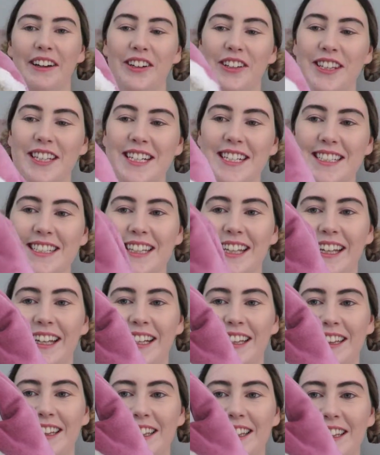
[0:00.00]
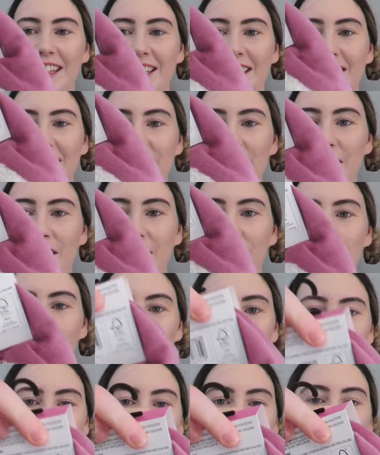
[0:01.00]
got these little
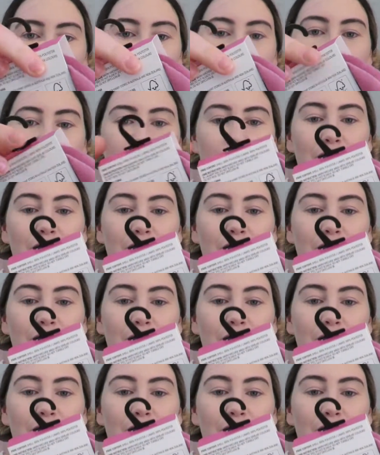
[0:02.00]
plush